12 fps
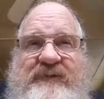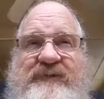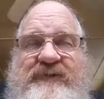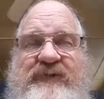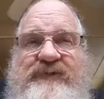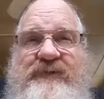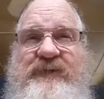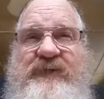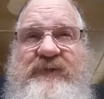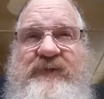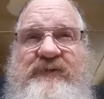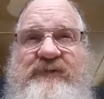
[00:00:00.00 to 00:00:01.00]
decision
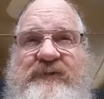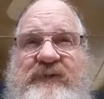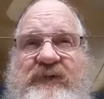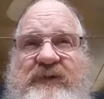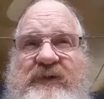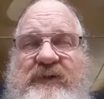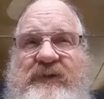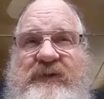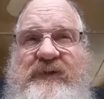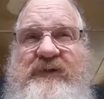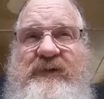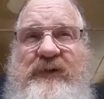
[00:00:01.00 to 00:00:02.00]
because
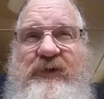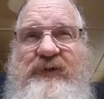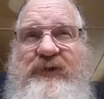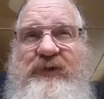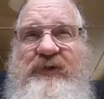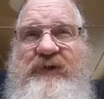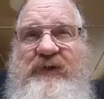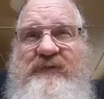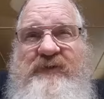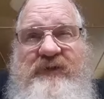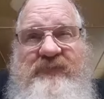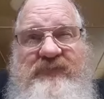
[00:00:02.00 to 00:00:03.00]
you know that your
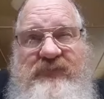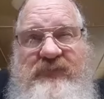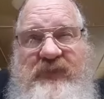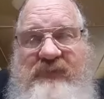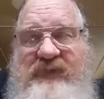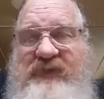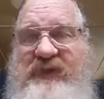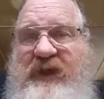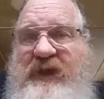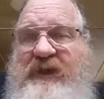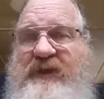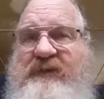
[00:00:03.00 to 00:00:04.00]
kids need food every
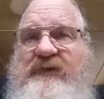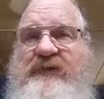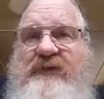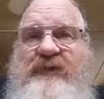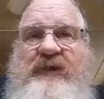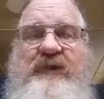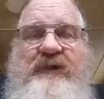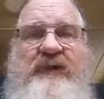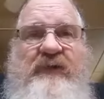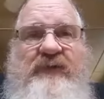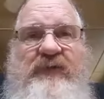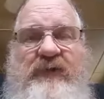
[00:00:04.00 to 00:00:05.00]
day you know they need to
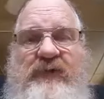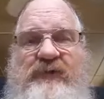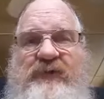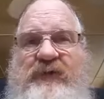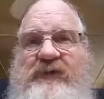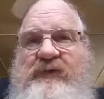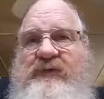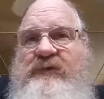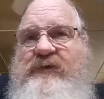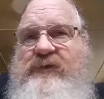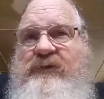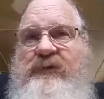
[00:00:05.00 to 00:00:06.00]
have clothing they you
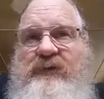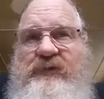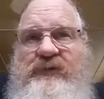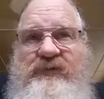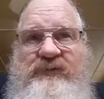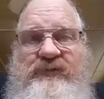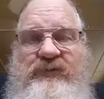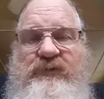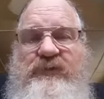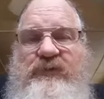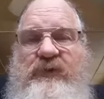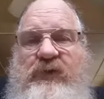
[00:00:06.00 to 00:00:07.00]
know they're going to
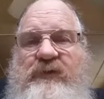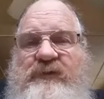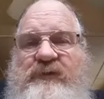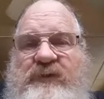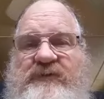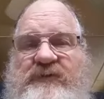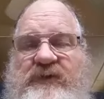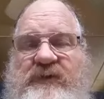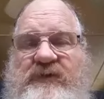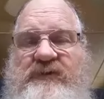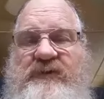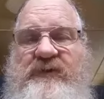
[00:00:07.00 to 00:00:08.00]
school all of these
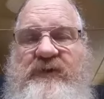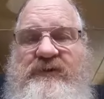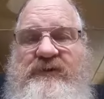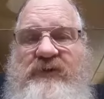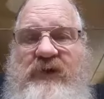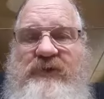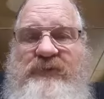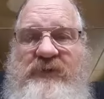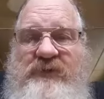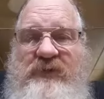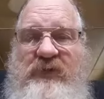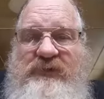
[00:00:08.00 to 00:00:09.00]
things and that your
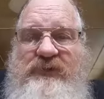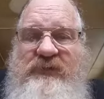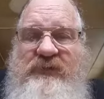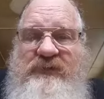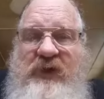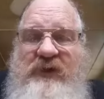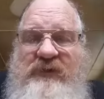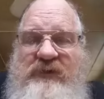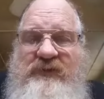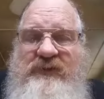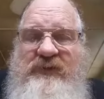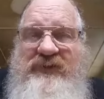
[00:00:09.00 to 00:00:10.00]
husband is also a father
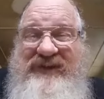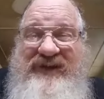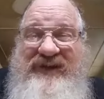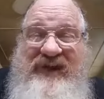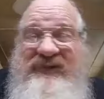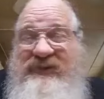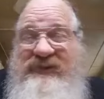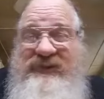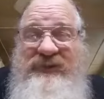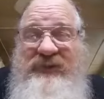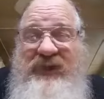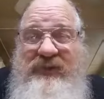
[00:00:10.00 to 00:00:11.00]
and so you got to go
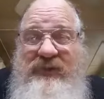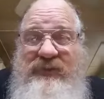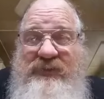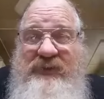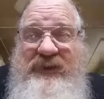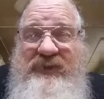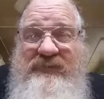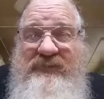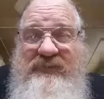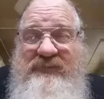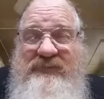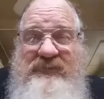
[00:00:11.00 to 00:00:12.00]
through that whole
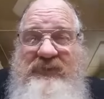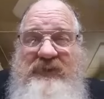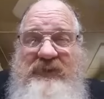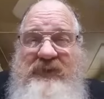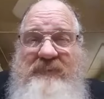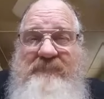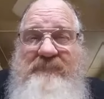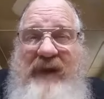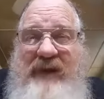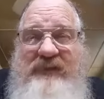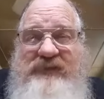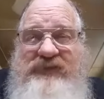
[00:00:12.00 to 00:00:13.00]
legal
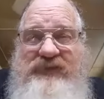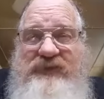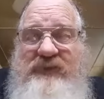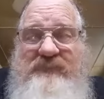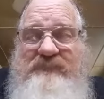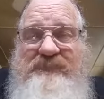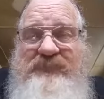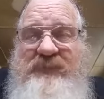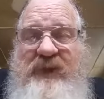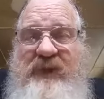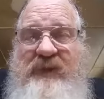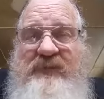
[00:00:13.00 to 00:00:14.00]
maelstrom
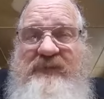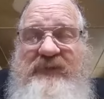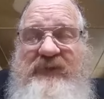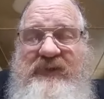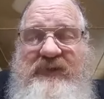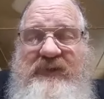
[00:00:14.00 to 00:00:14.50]
of